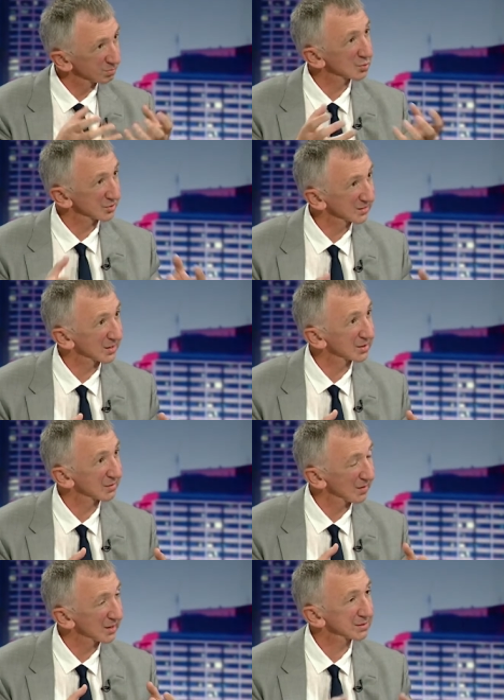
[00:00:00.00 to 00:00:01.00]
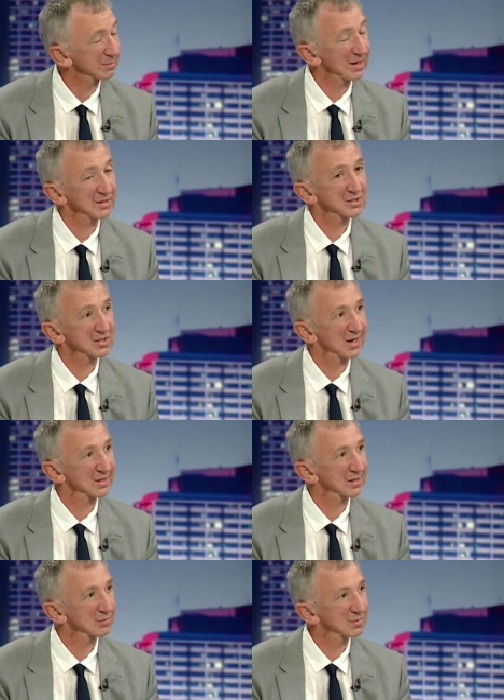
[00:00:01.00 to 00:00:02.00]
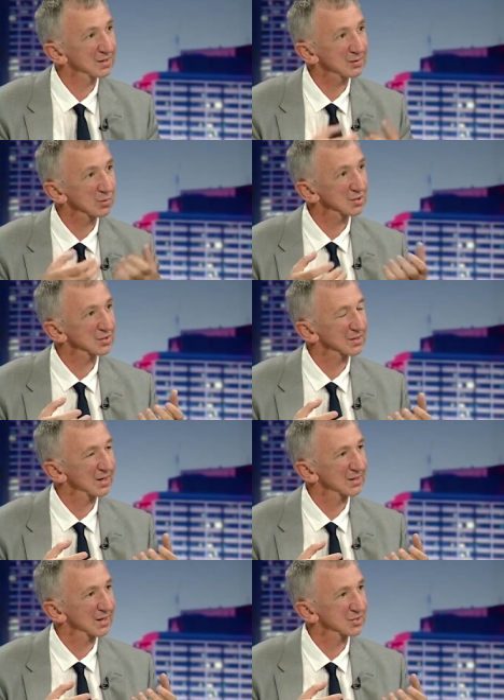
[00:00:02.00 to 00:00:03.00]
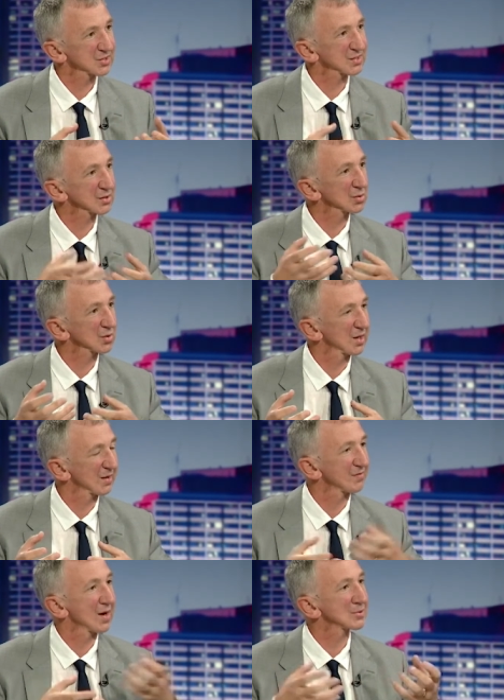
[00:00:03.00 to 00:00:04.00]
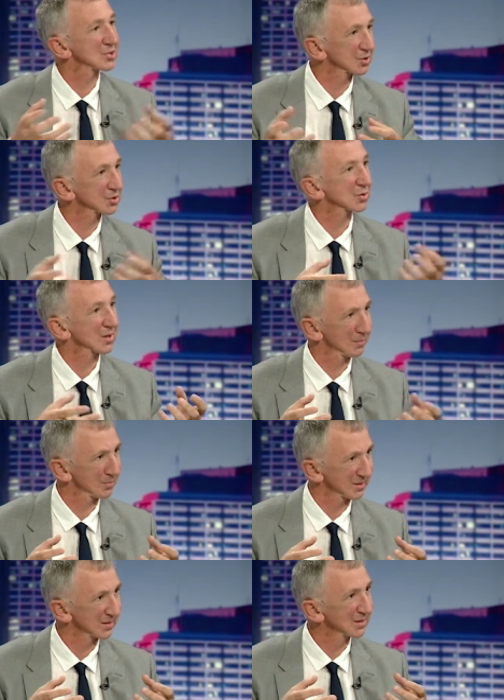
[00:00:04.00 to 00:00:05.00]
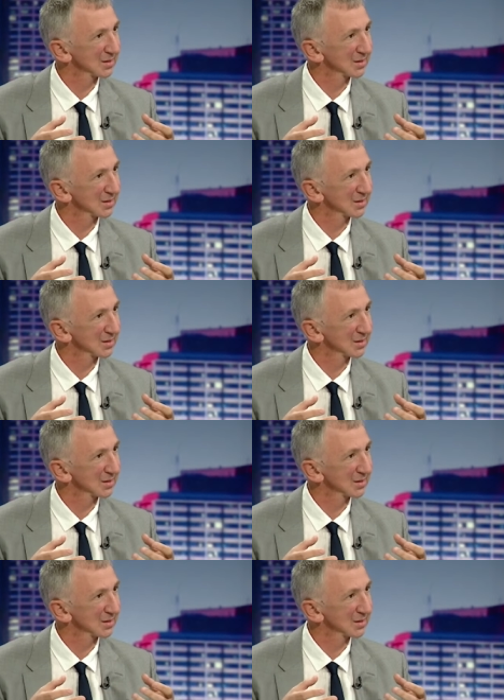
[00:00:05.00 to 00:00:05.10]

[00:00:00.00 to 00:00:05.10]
put together the funding package, and there really wasn't a single kind of pharmaceutical company